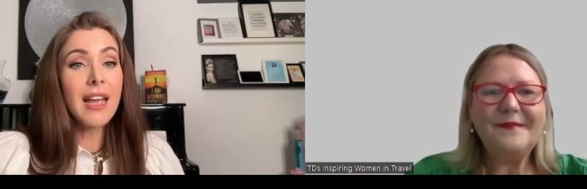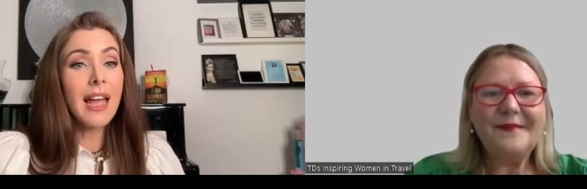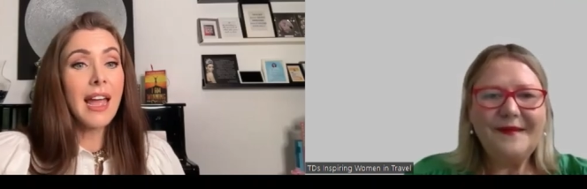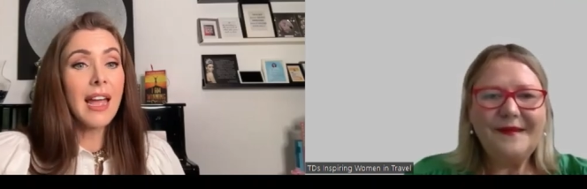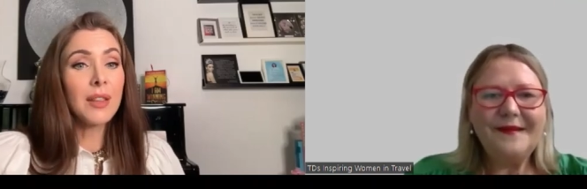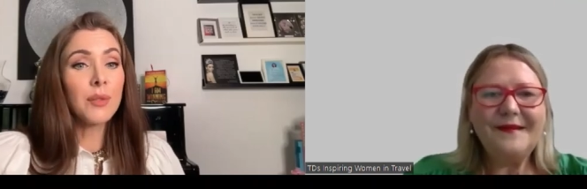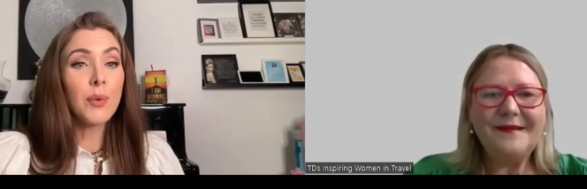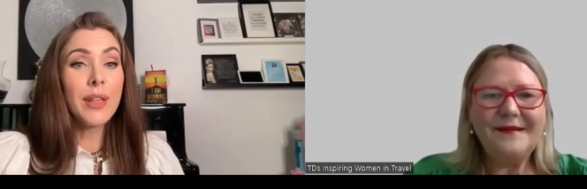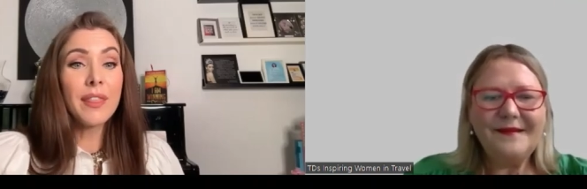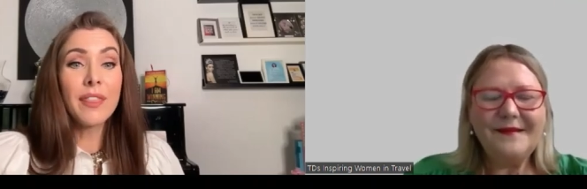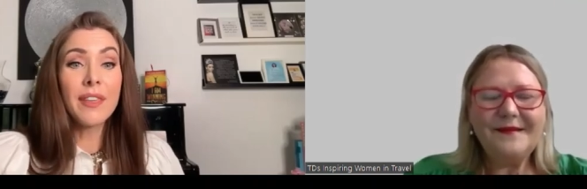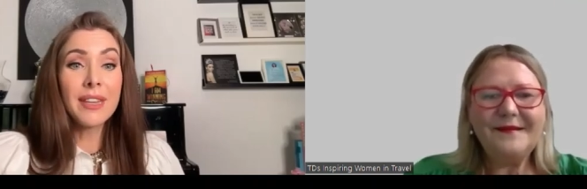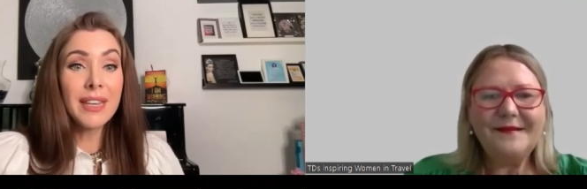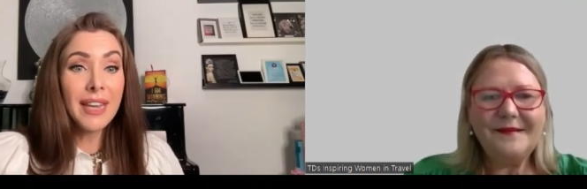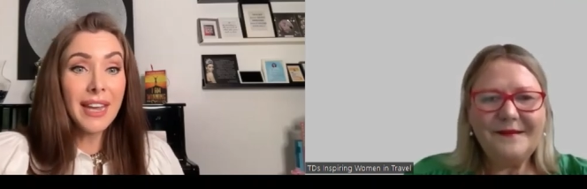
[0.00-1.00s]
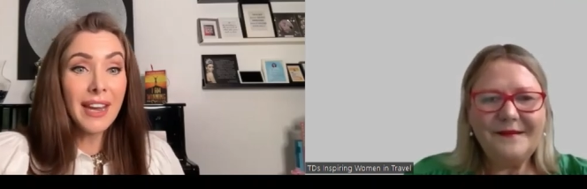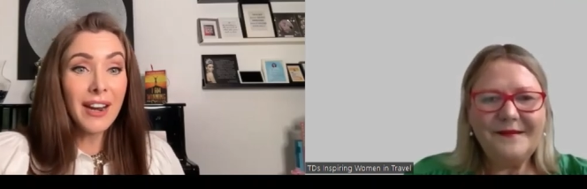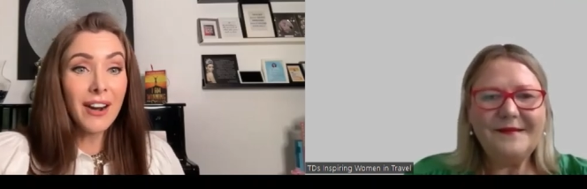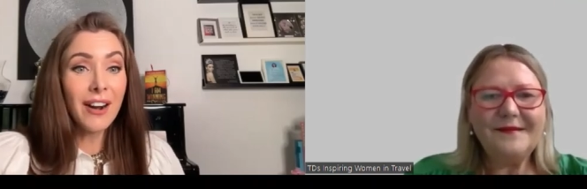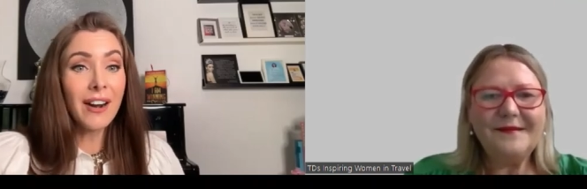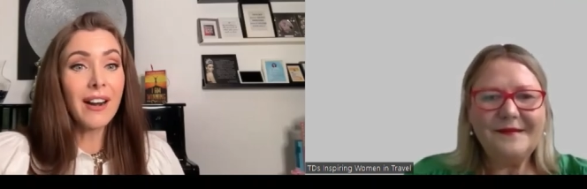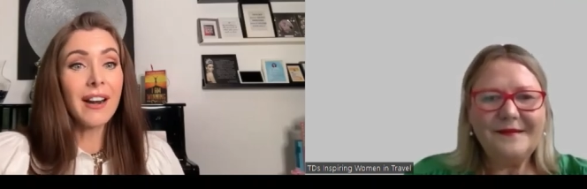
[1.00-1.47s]
Speaker 1: and win the
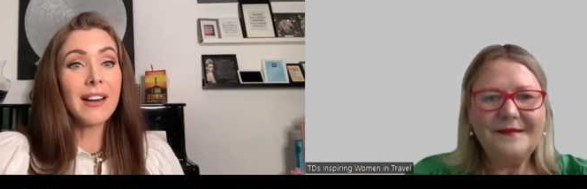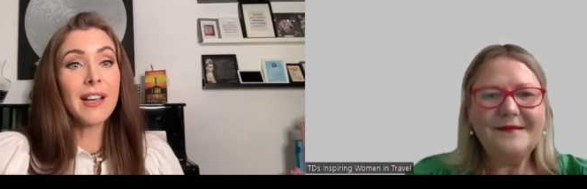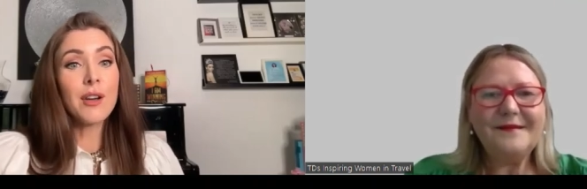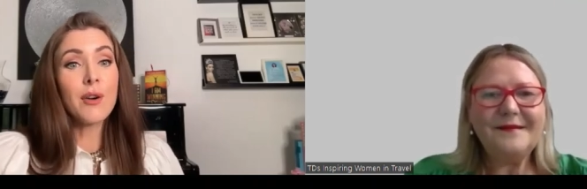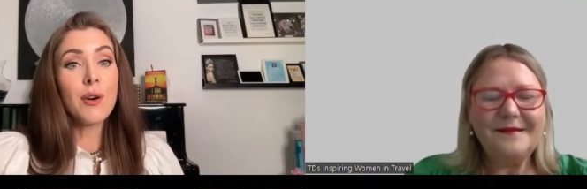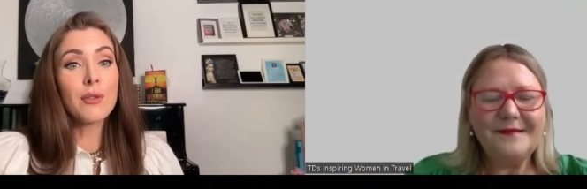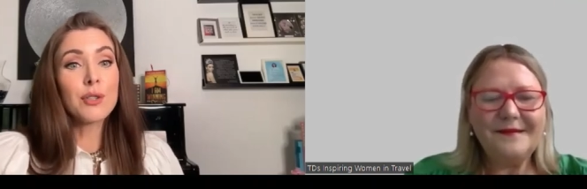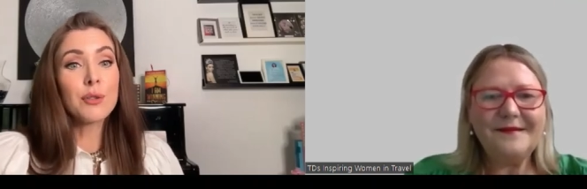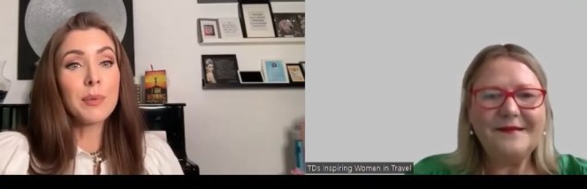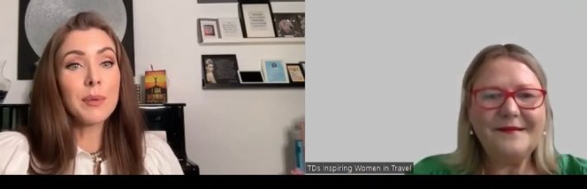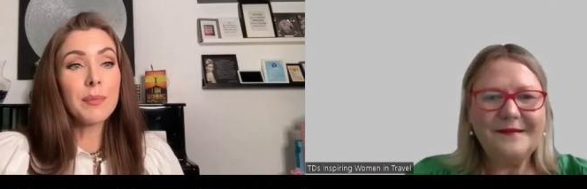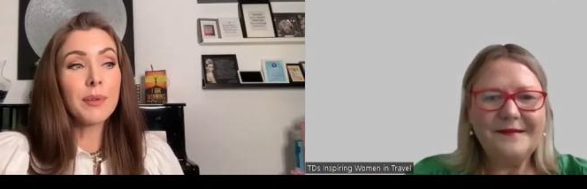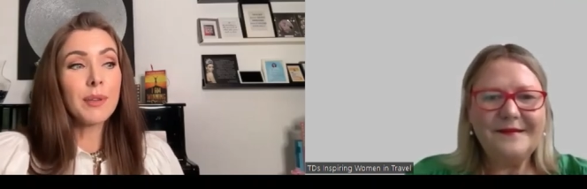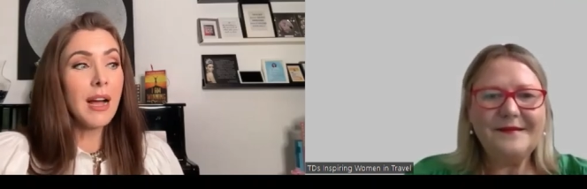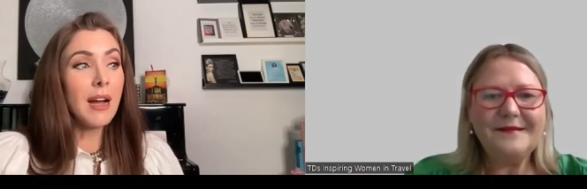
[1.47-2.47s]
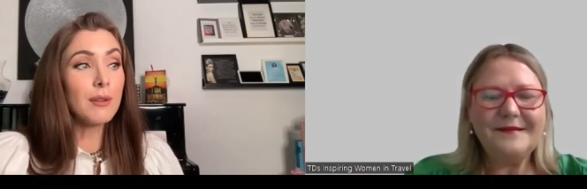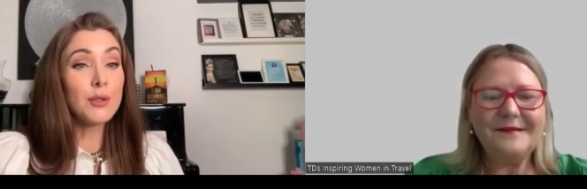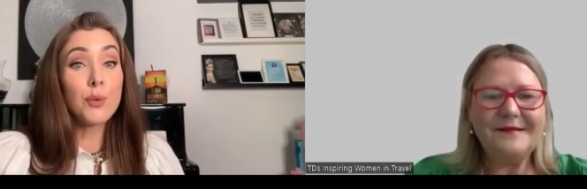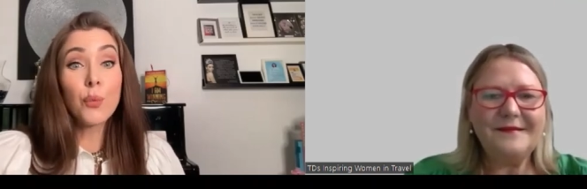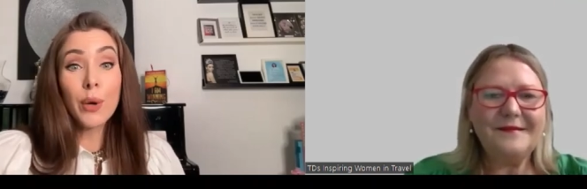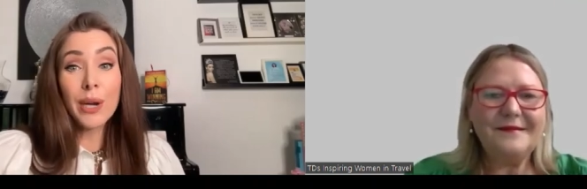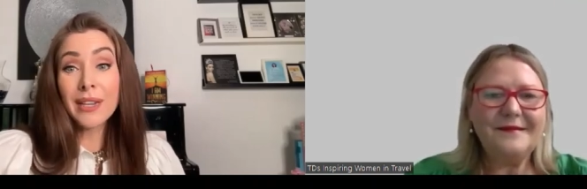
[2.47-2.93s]
year and i coach people how to
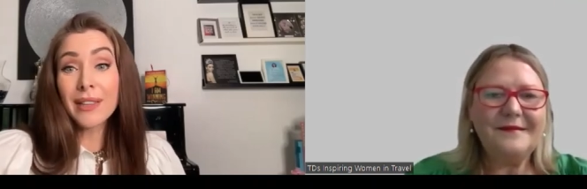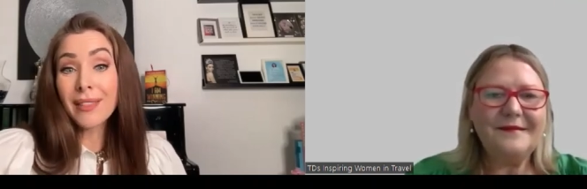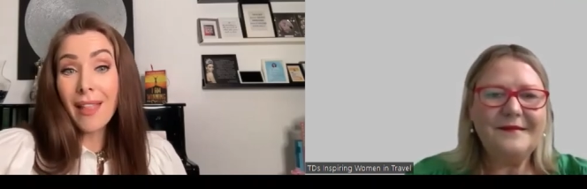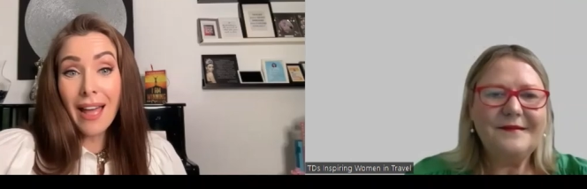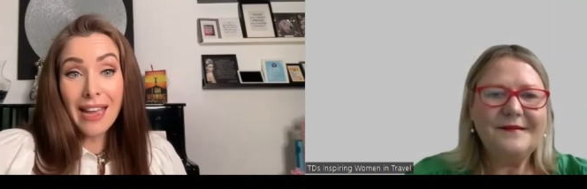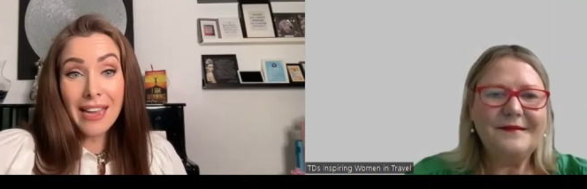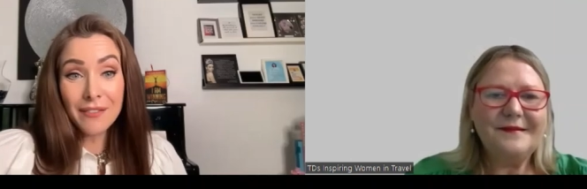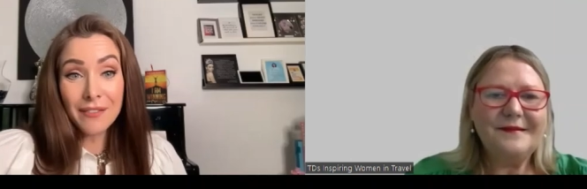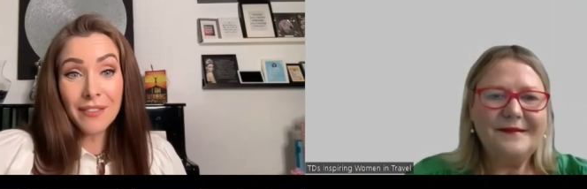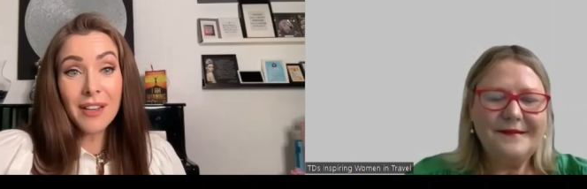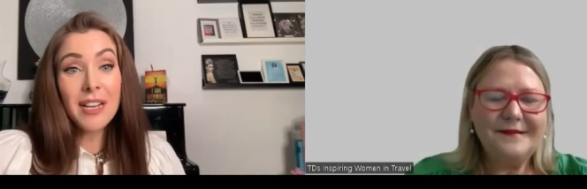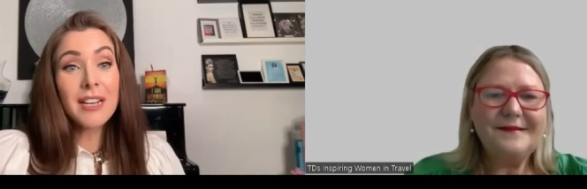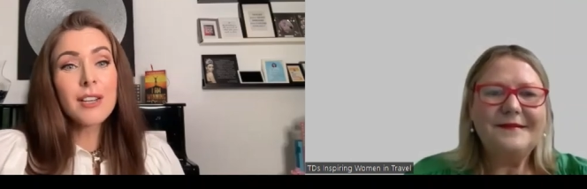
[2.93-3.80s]
win in life